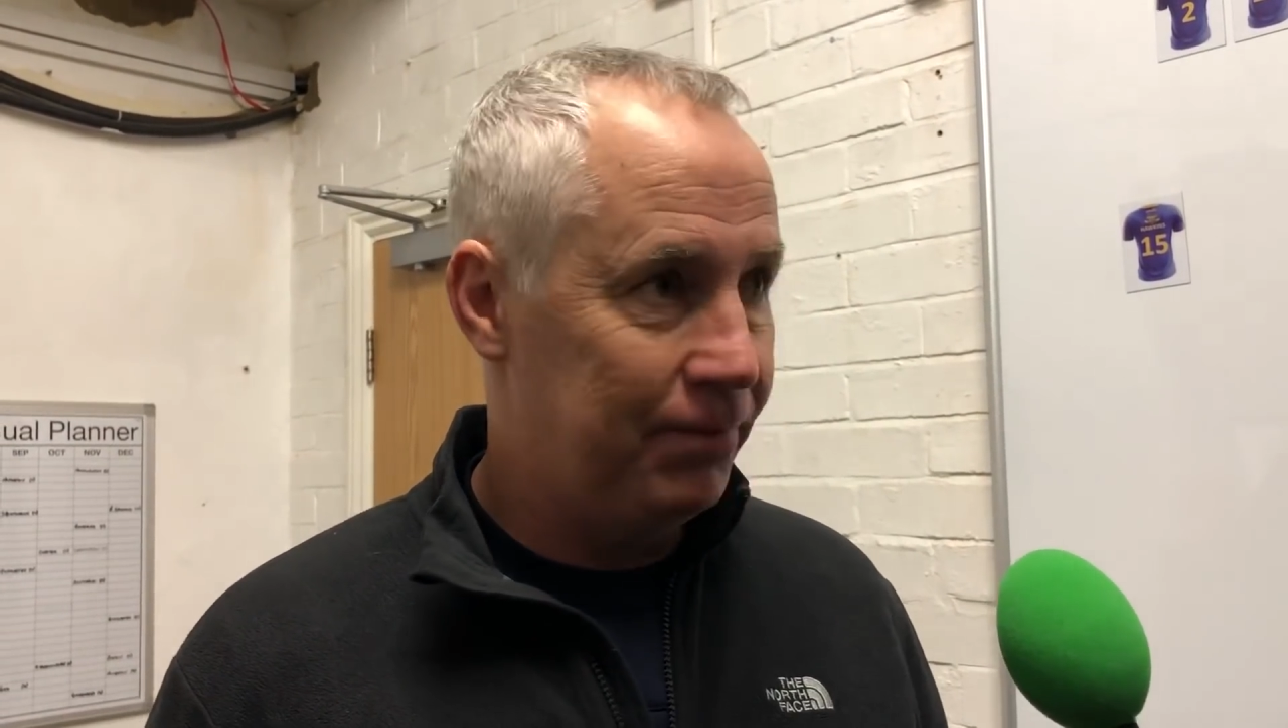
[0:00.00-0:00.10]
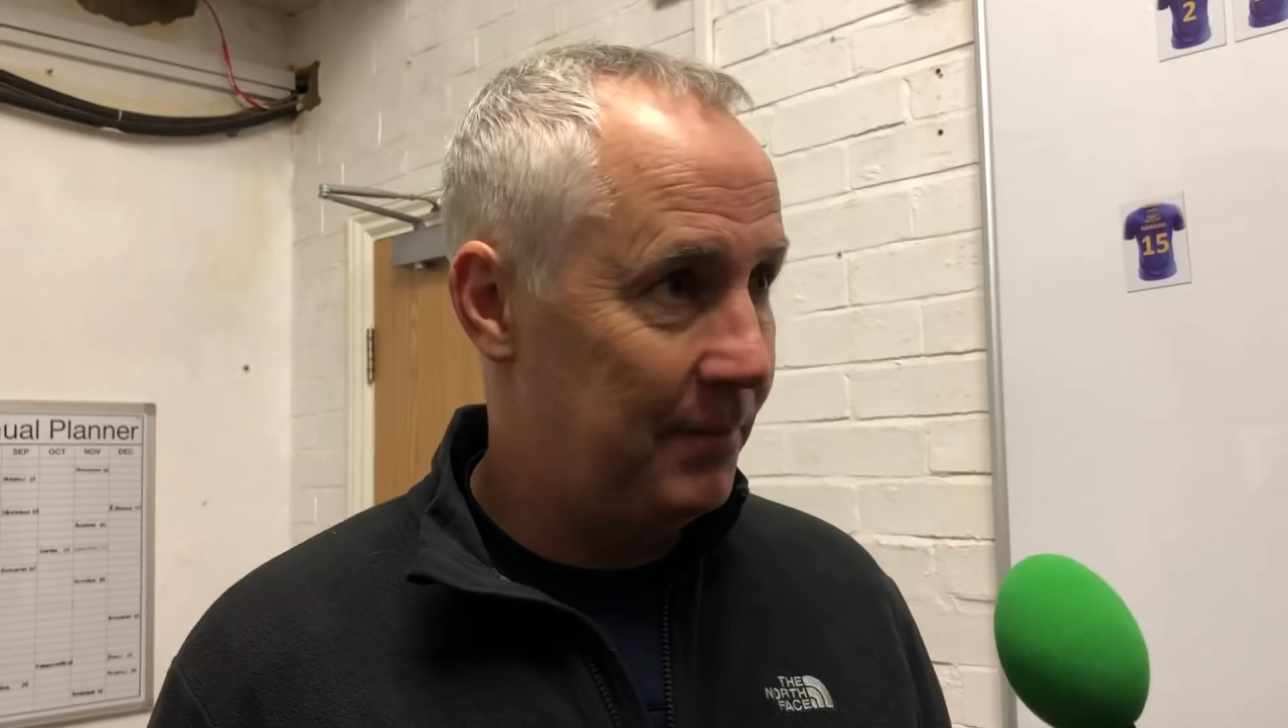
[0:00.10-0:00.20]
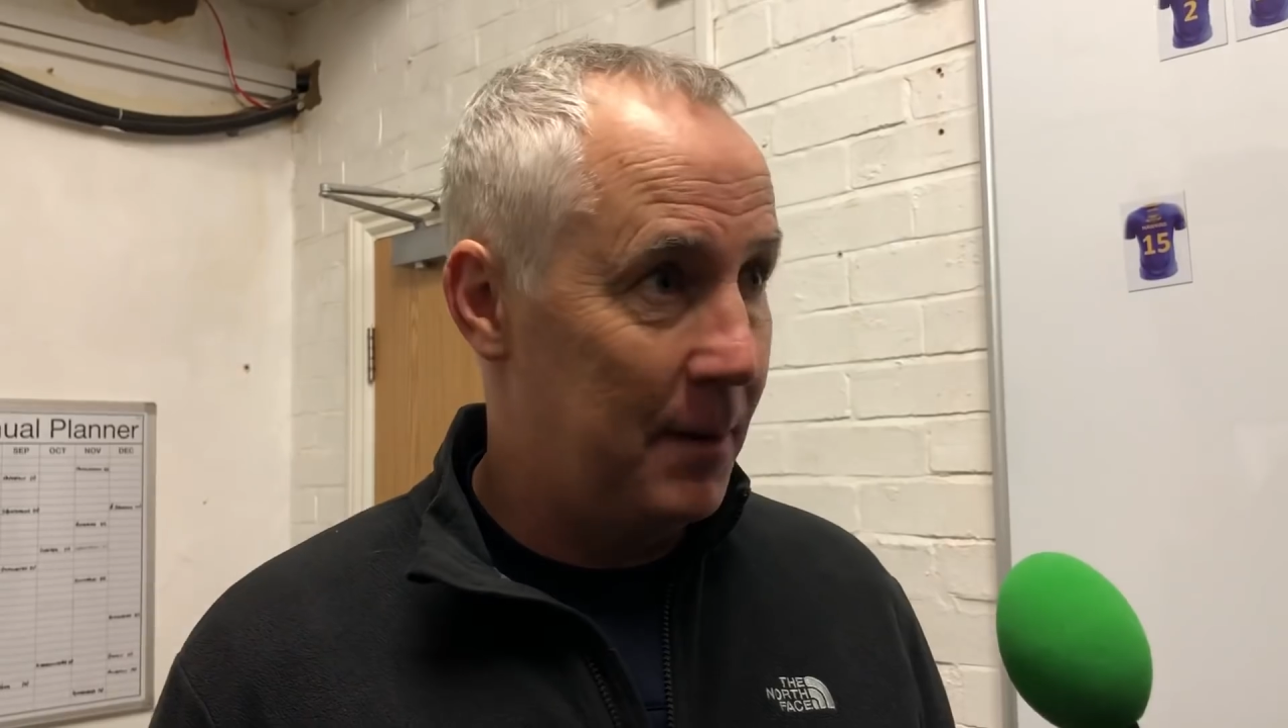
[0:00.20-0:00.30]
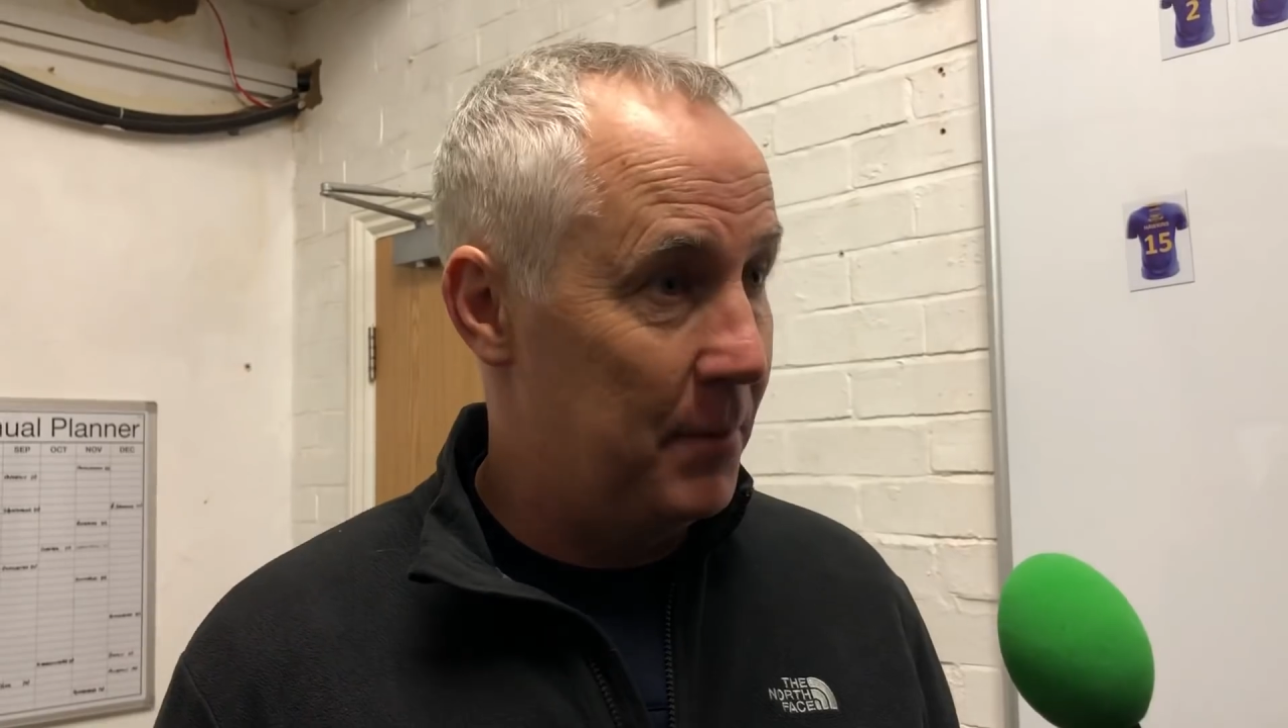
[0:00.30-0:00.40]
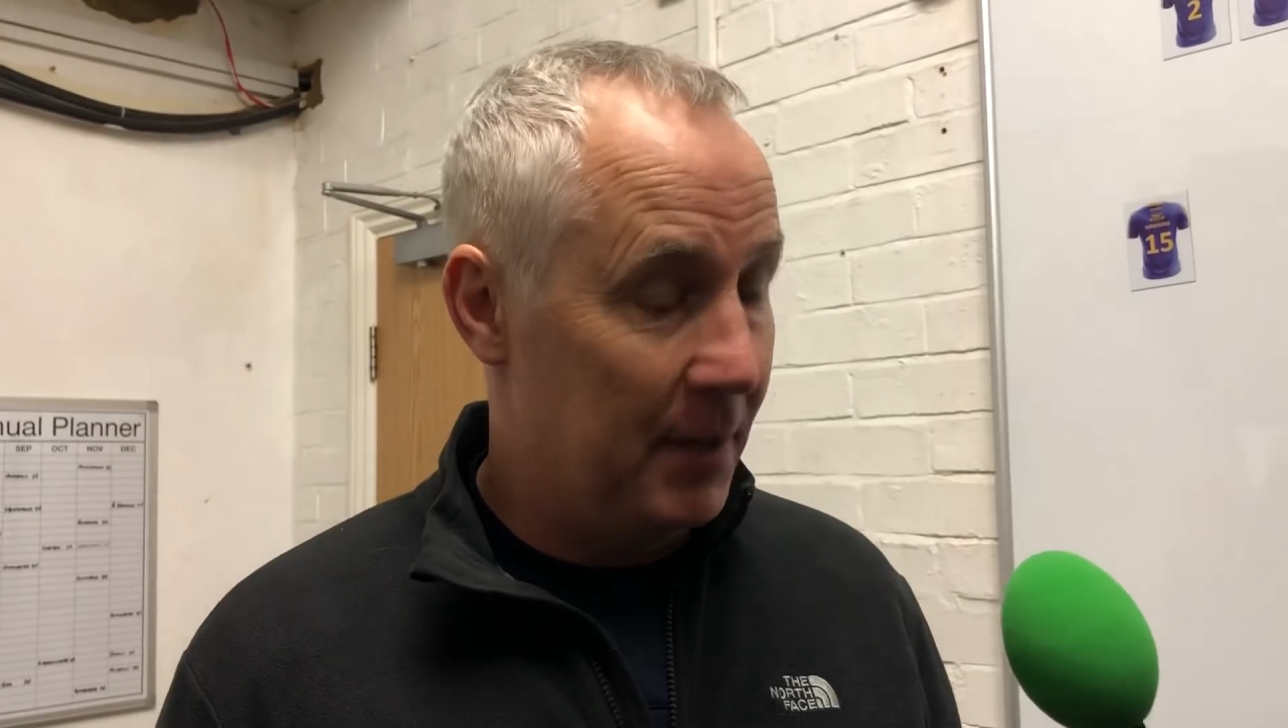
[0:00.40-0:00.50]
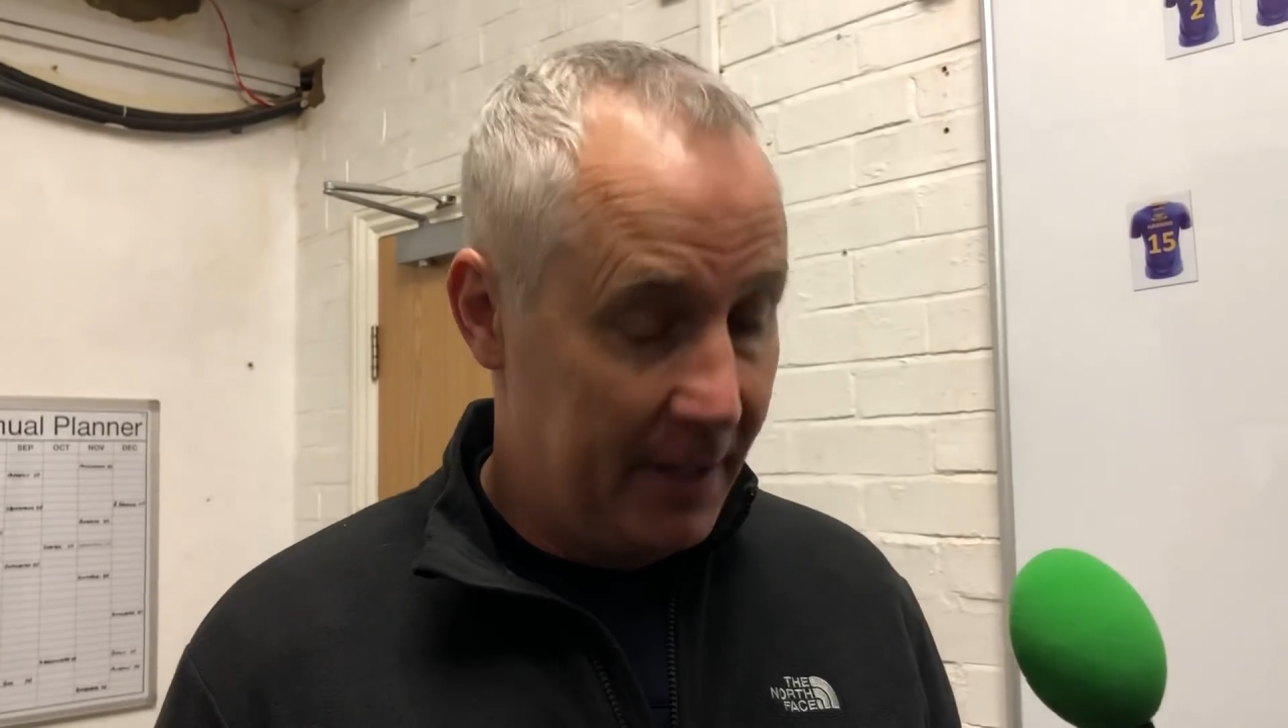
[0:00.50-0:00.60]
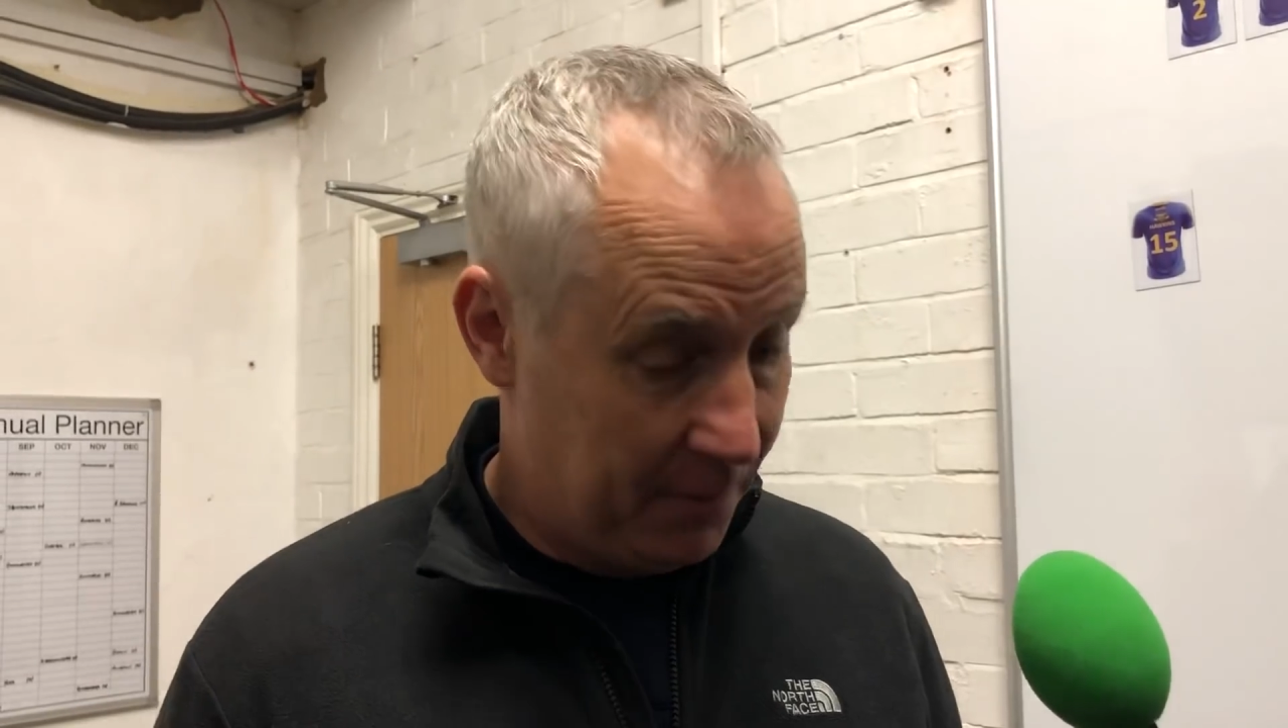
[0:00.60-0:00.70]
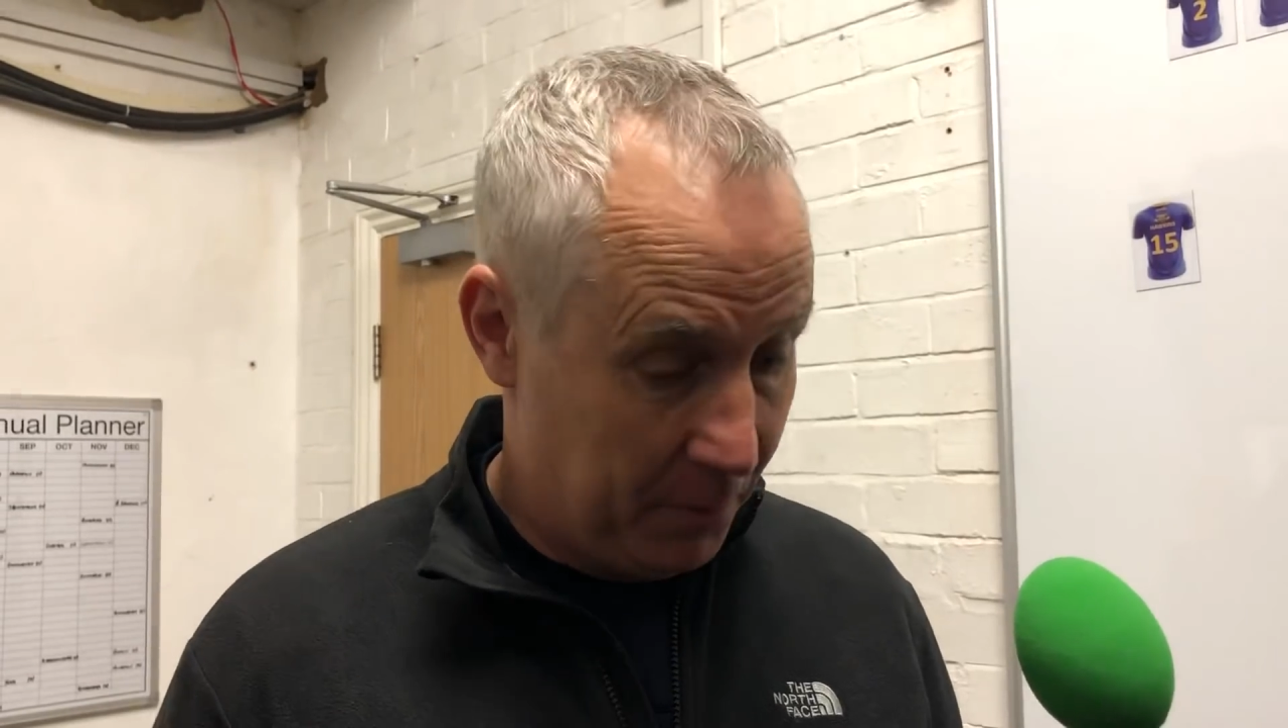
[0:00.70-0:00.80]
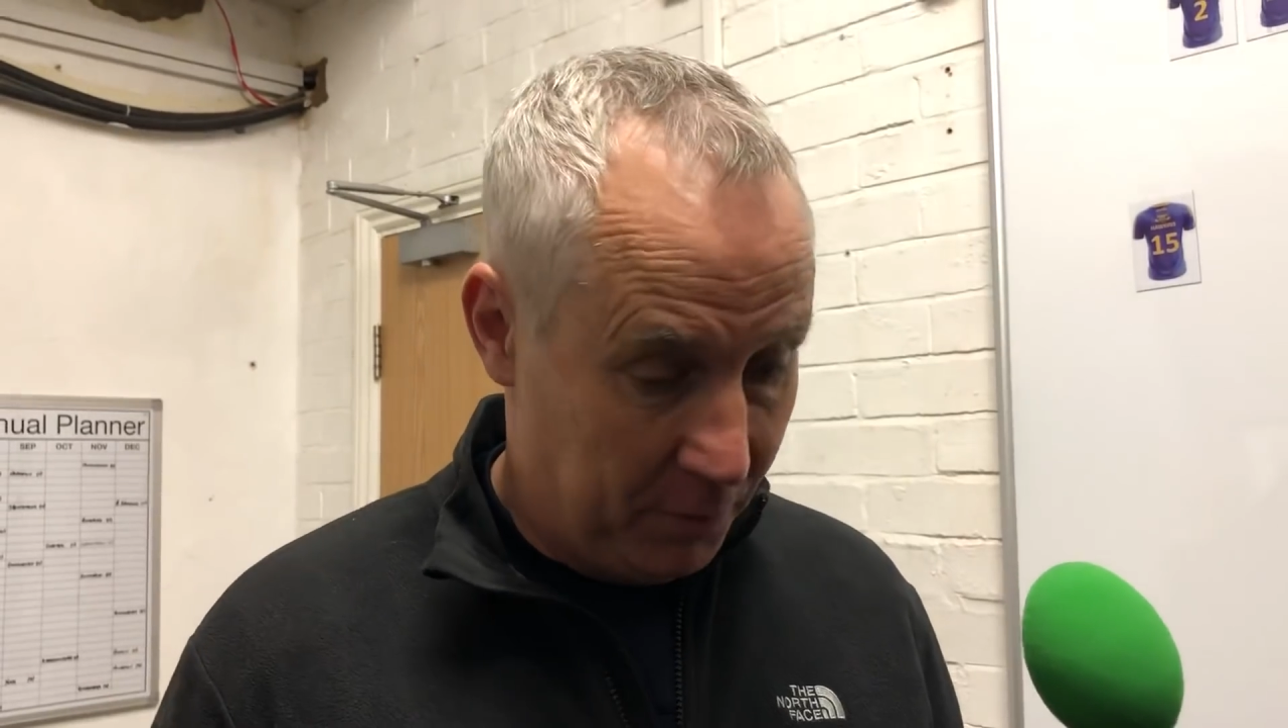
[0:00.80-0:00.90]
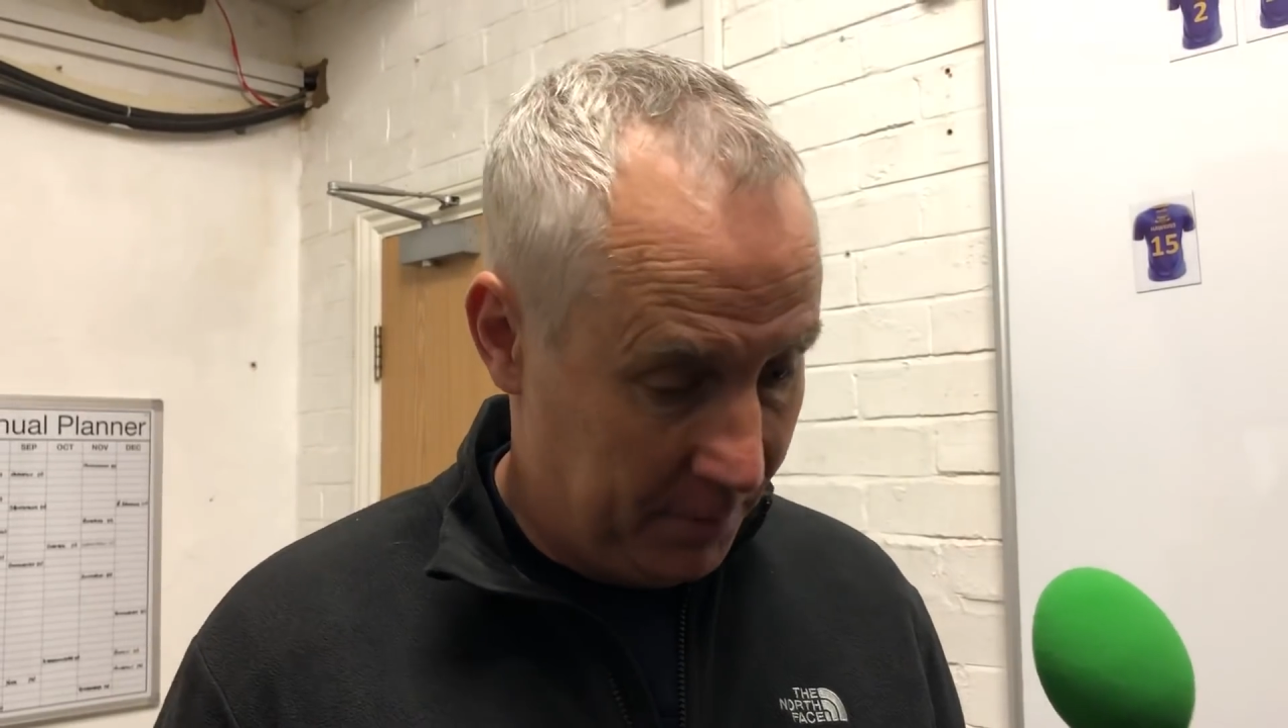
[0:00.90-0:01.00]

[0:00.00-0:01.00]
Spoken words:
unbelievable.